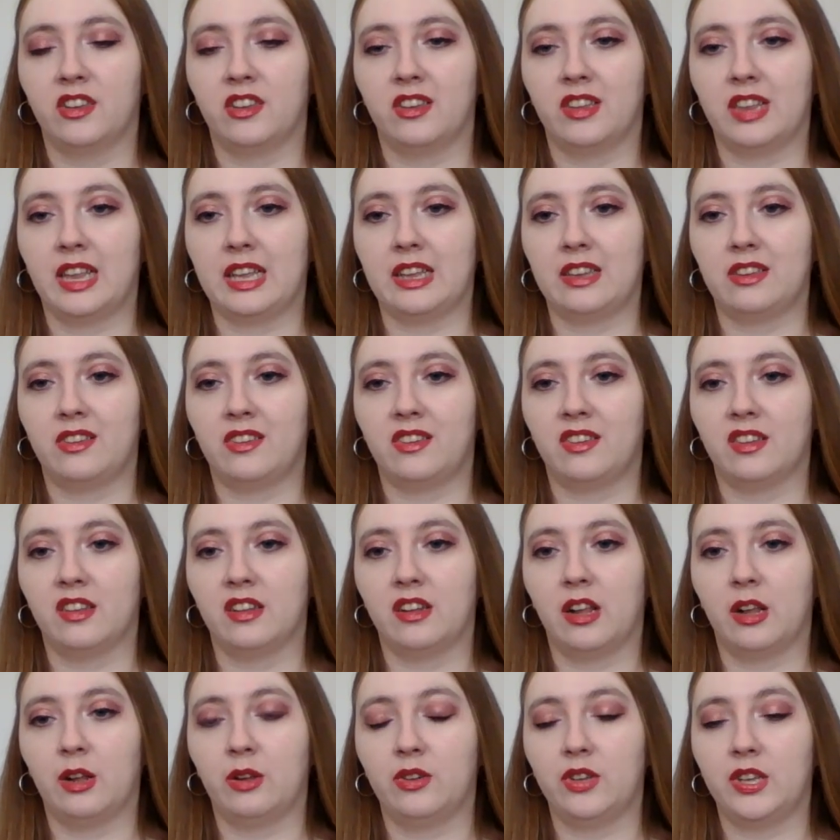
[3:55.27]
like
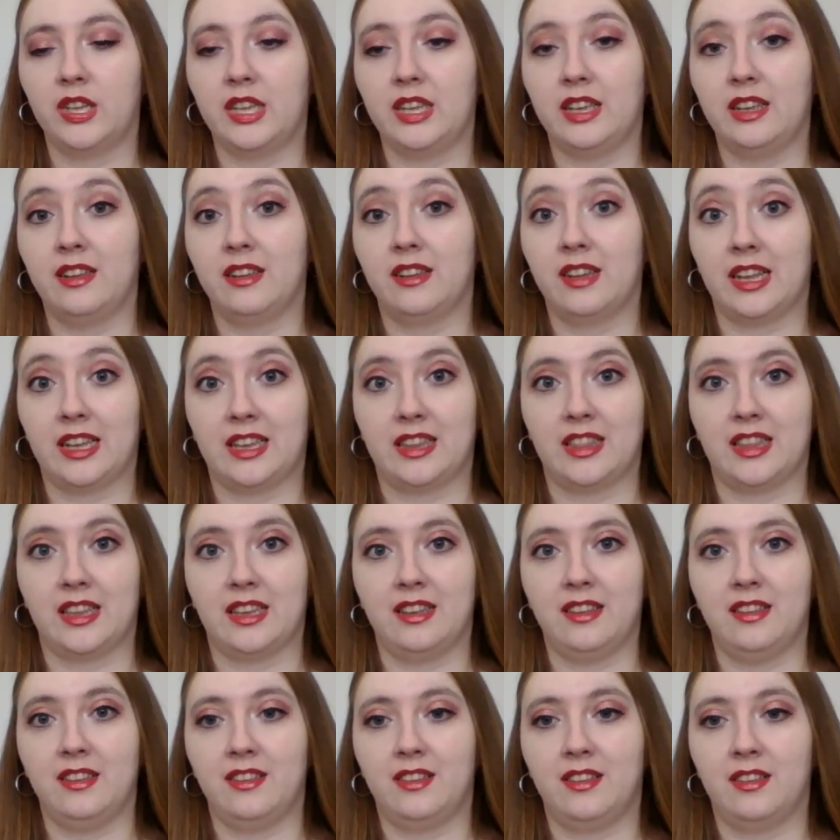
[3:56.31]
slowly, like
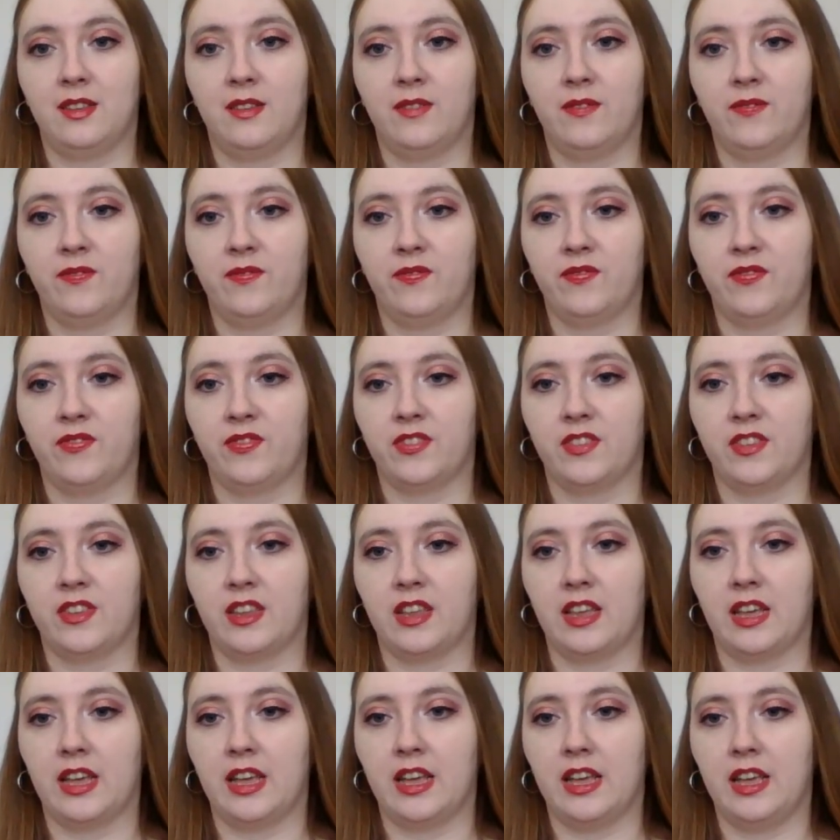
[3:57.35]
this,
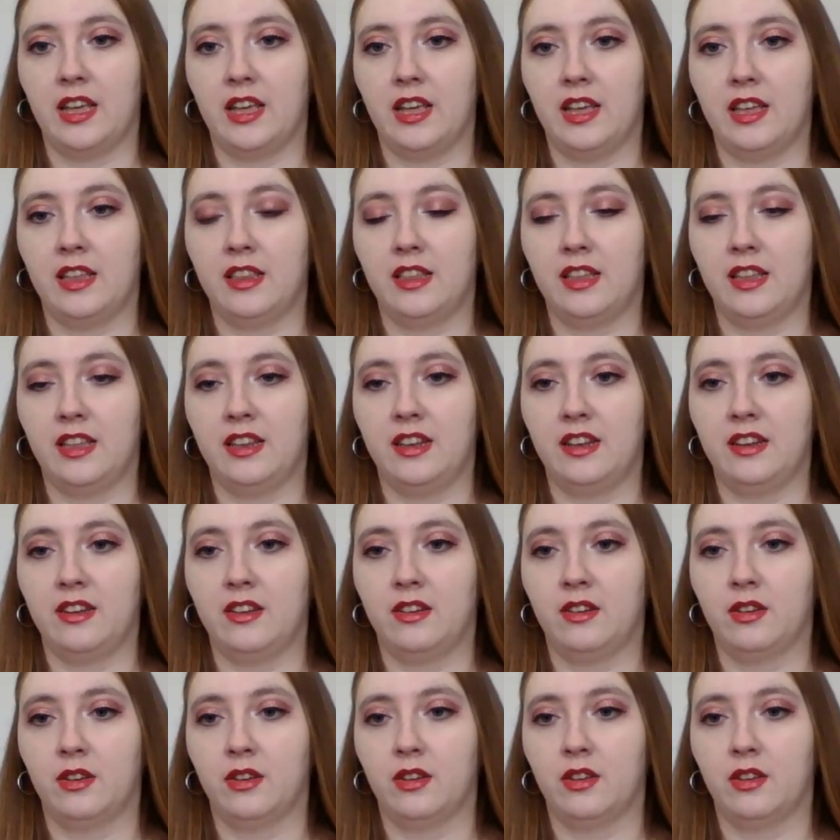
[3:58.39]
and then